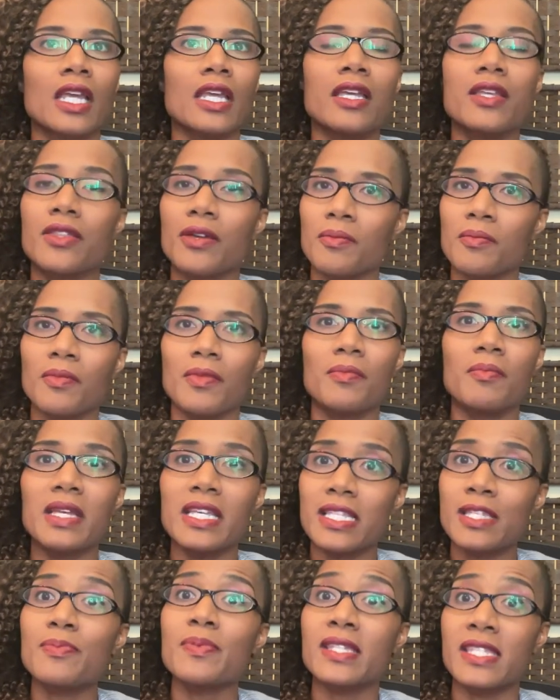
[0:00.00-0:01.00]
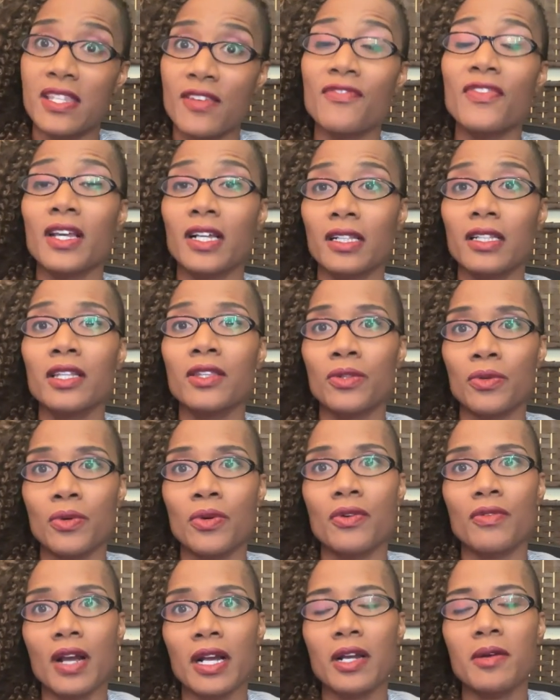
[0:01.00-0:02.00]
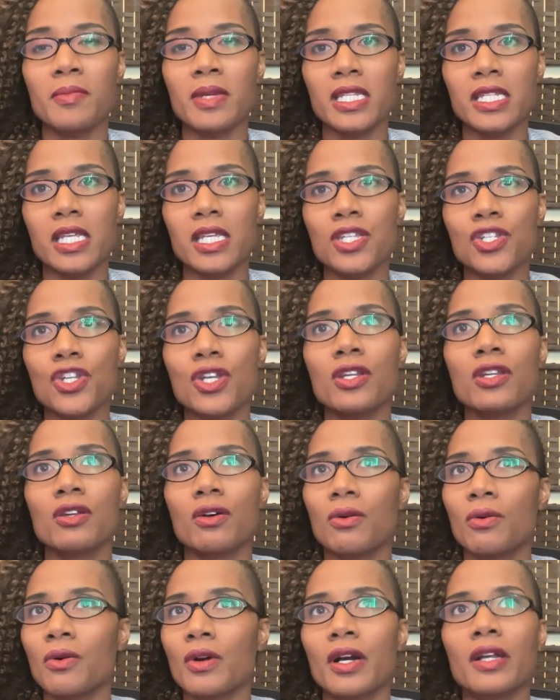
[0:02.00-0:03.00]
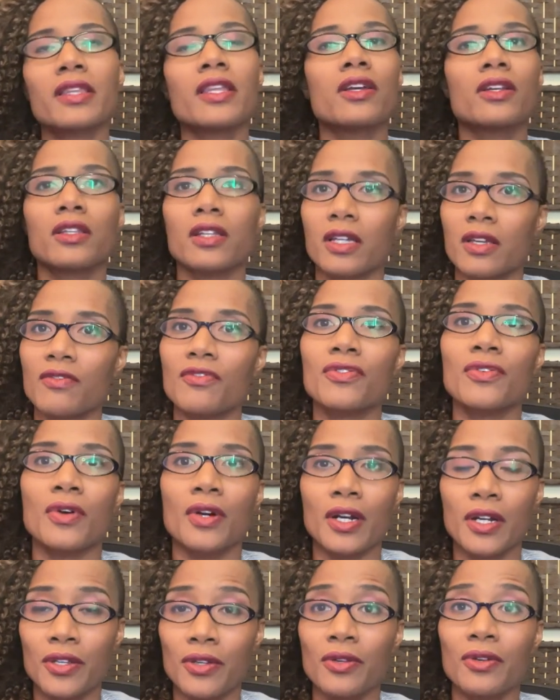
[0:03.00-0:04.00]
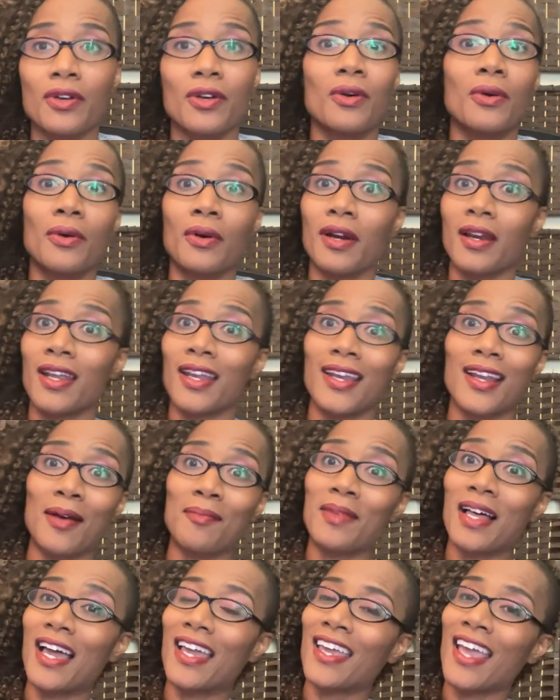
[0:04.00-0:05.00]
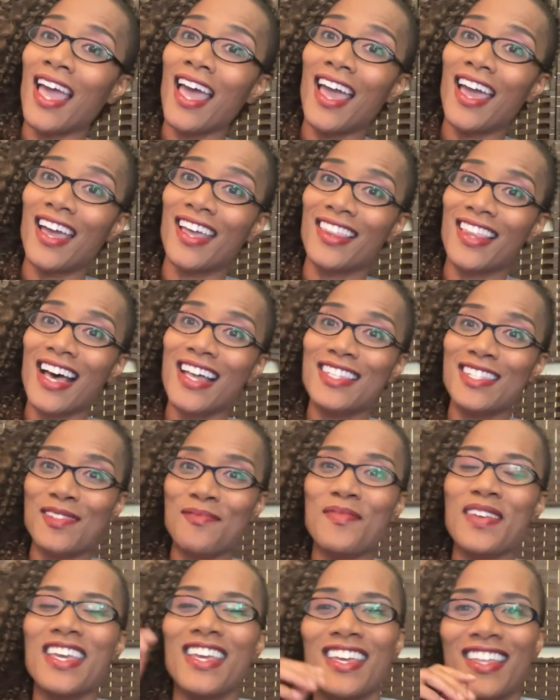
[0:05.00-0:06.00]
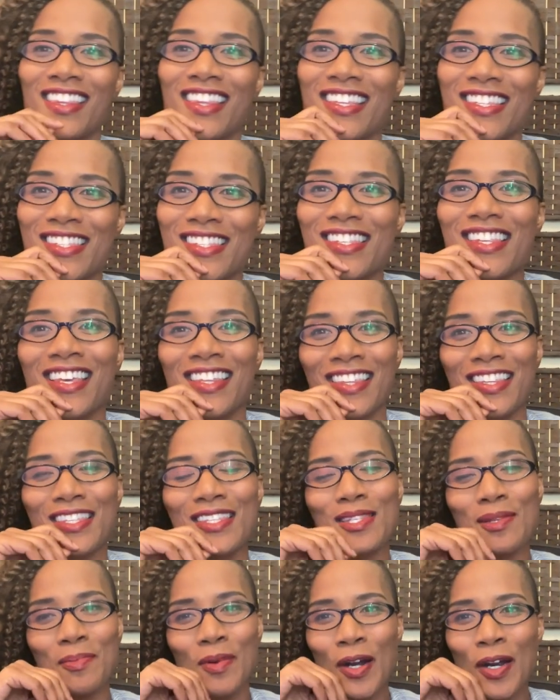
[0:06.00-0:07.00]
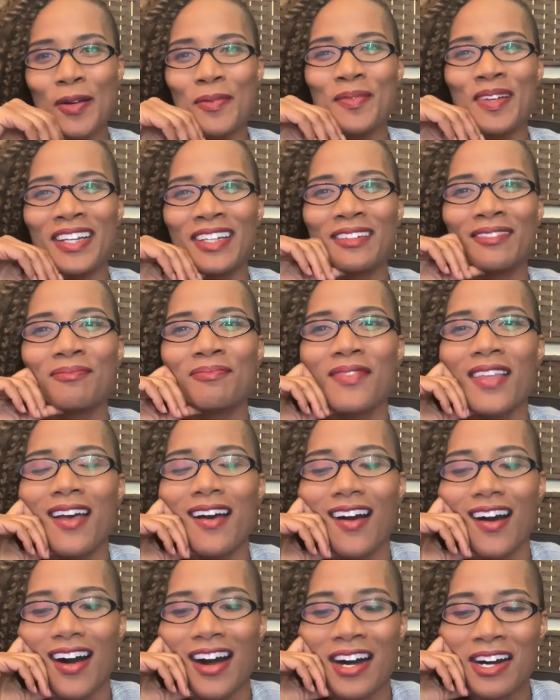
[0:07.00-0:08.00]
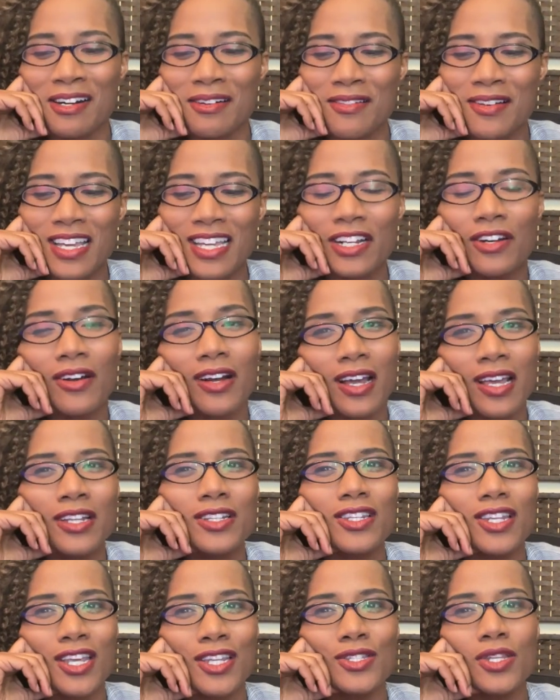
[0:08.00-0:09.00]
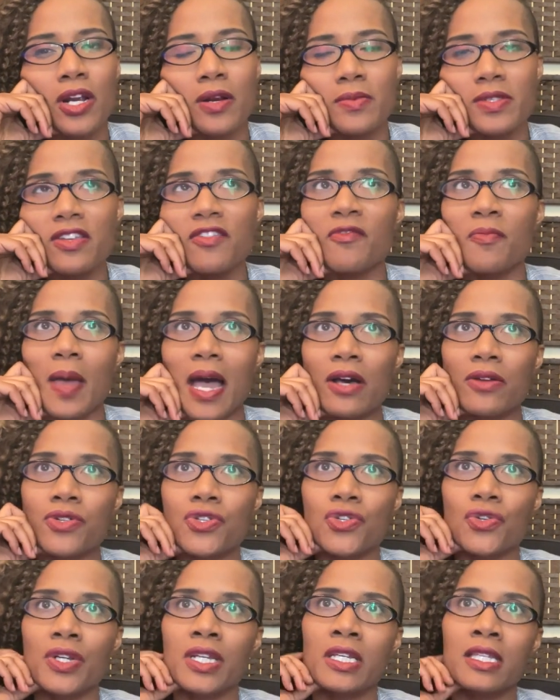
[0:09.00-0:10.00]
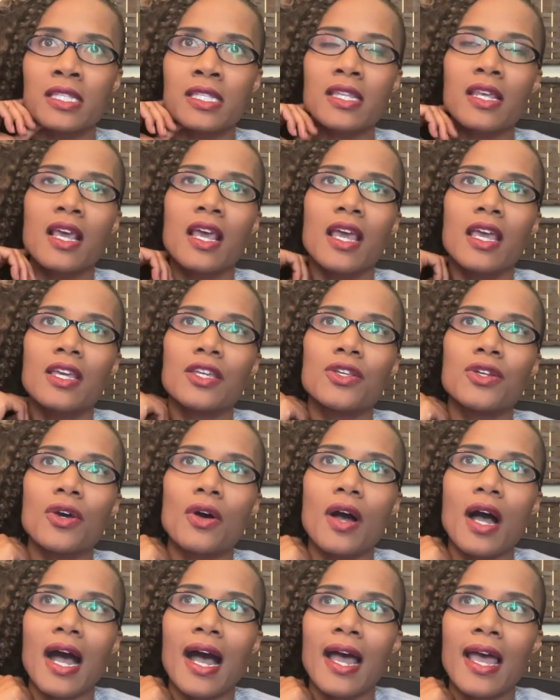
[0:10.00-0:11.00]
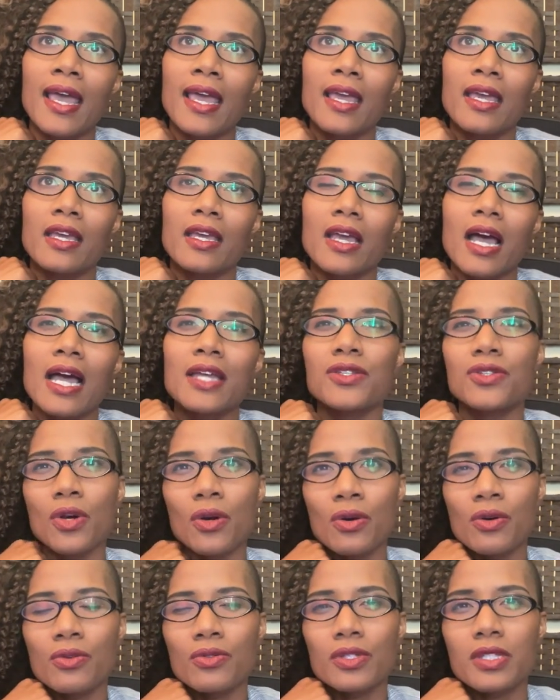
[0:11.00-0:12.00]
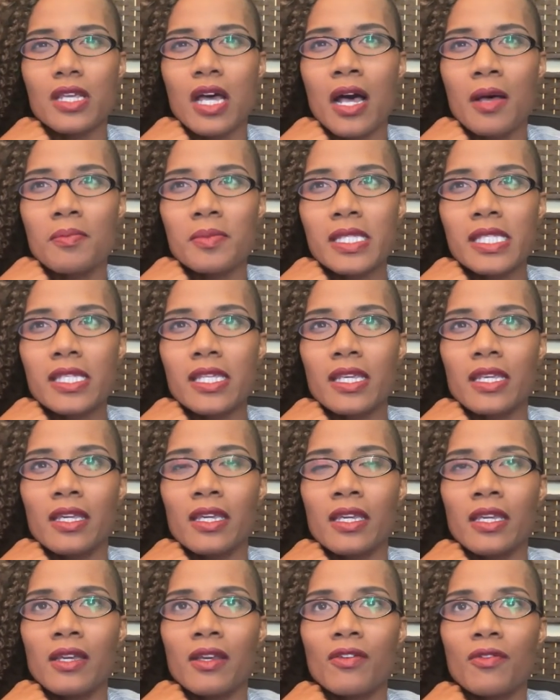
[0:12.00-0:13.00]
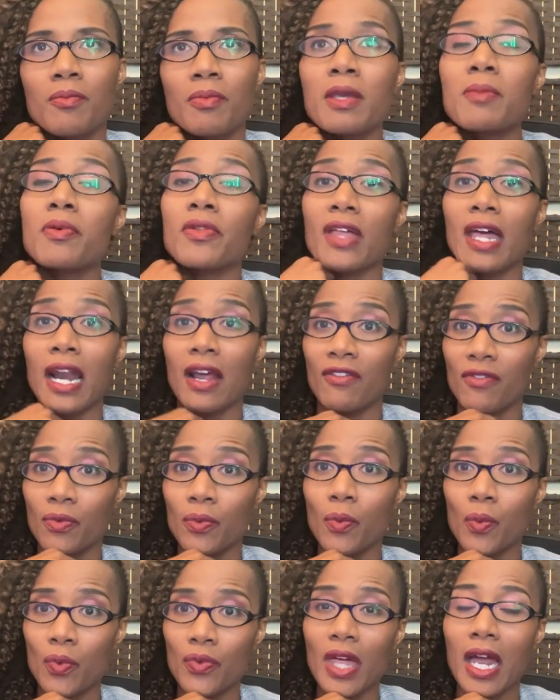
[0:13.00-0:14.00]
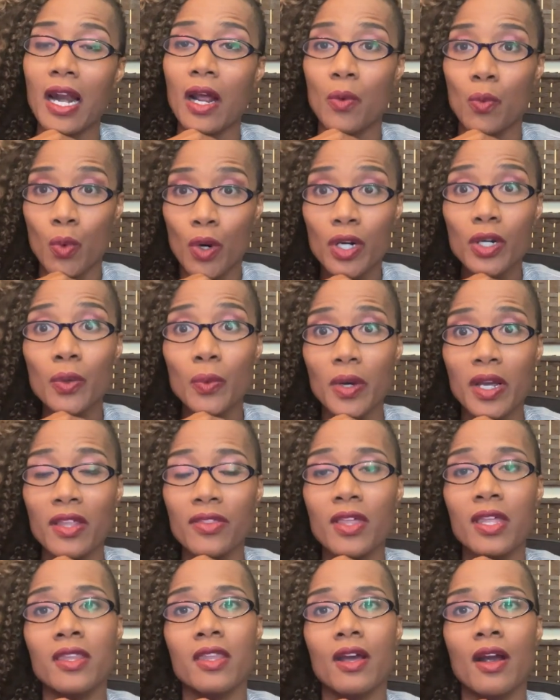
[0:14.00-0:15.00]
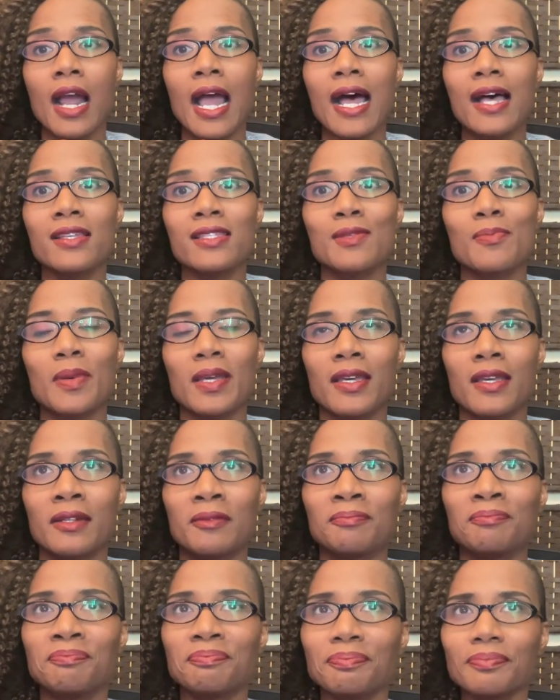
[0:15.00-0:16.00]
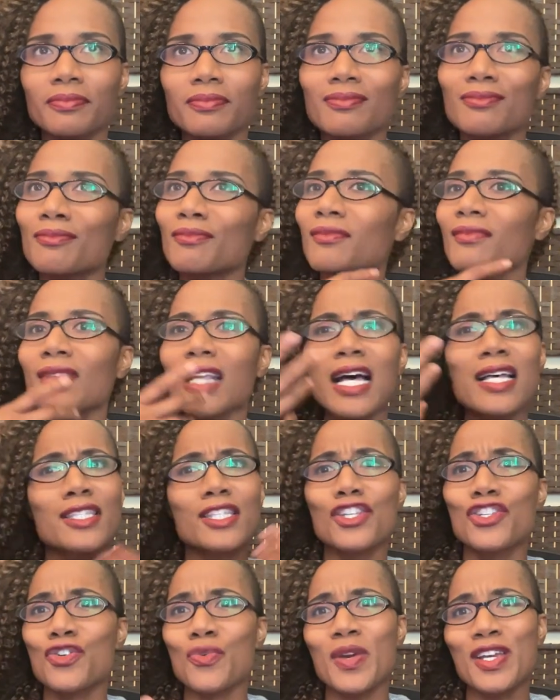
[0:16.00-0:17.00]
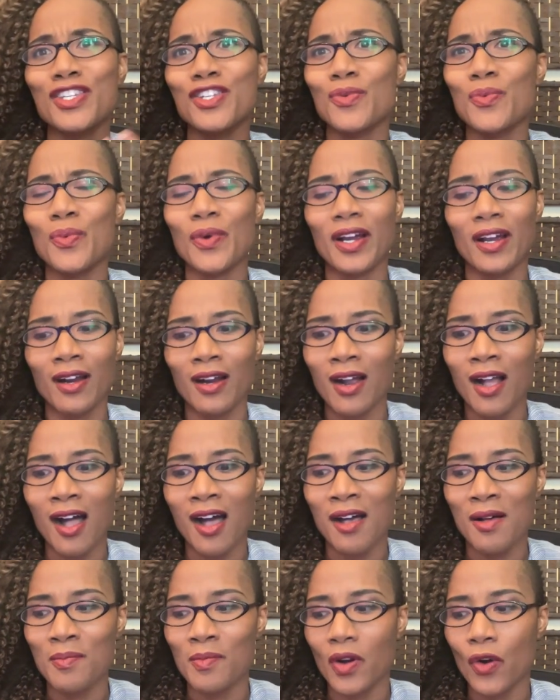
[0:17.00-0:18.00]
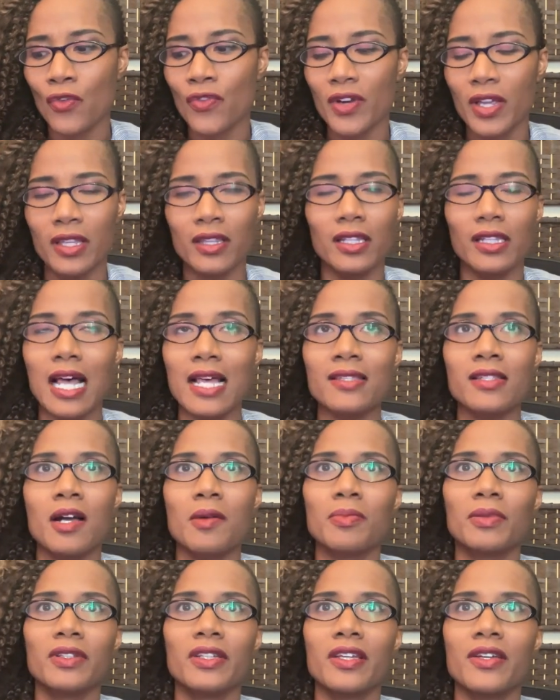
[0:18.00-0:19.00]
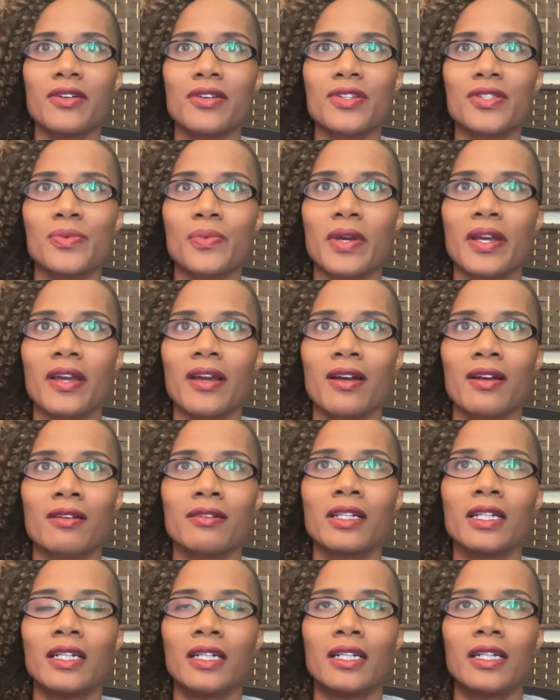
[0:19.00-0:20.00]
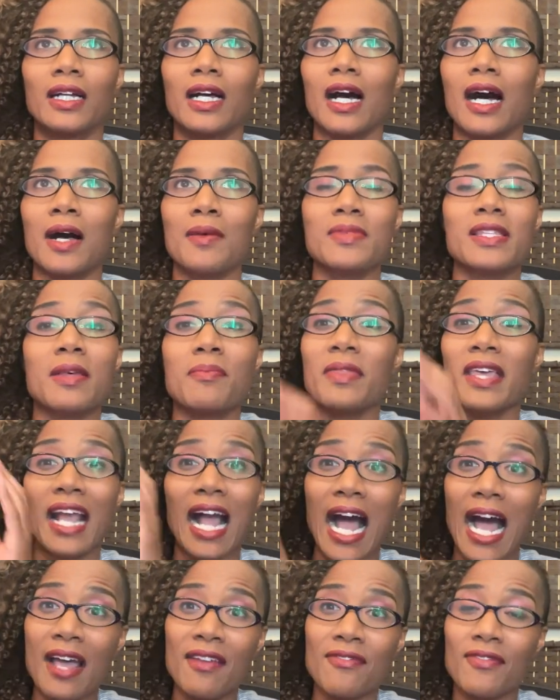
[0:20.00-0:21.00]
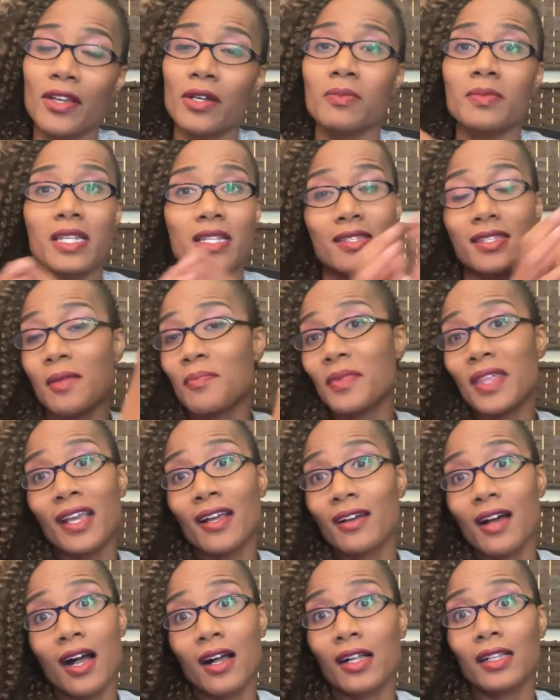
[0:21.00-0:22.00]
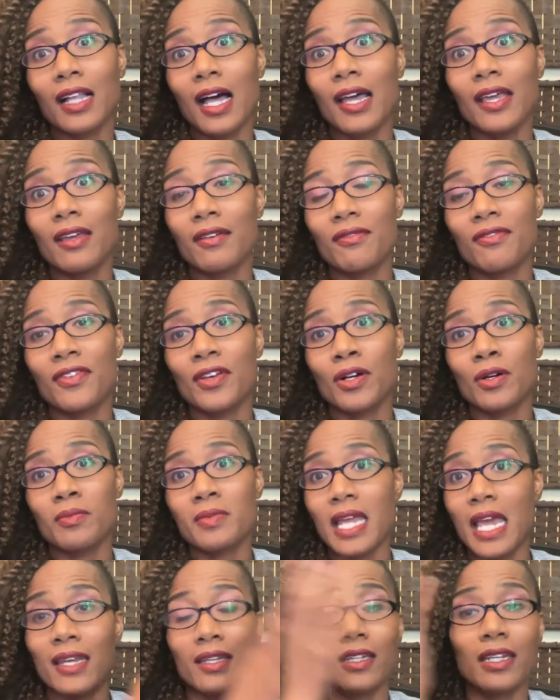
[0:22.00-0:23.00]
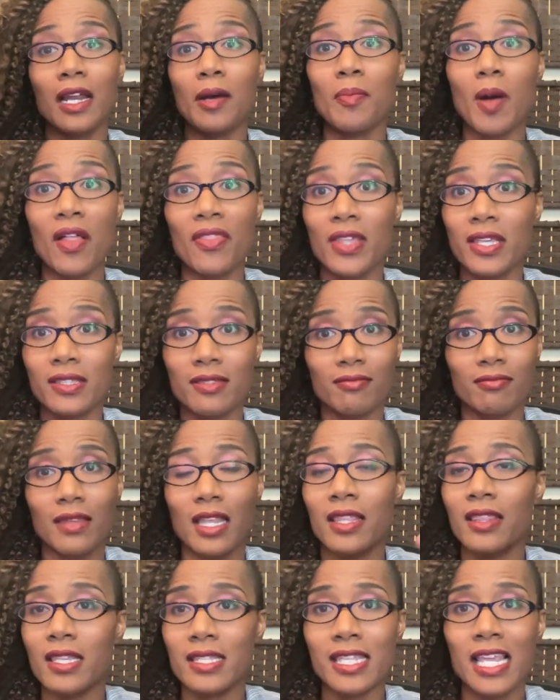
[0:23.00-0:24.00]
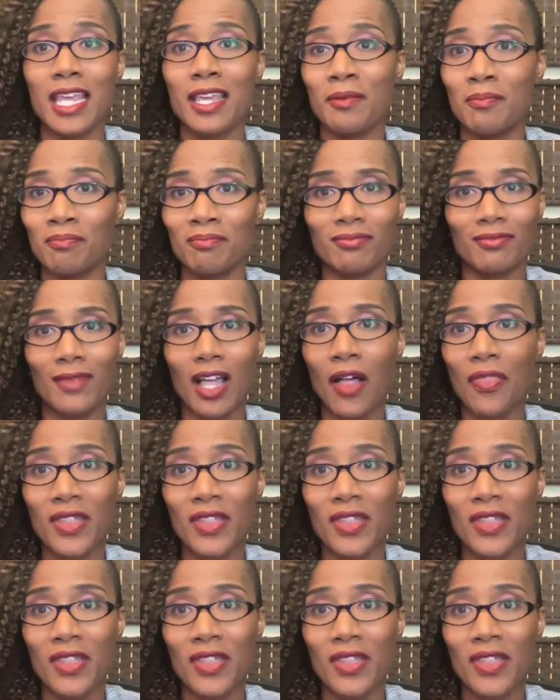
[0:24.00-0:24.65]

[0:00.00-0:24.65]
either me specifically through a recommendation, or they're looking for a unicorn, and I'm like, hey, that's me in this department. In terms of boundaries, you know, I don't see people that I work with, and there has been a situation where over in the last couple of years where something I filmed and something a client filmed ended up on the same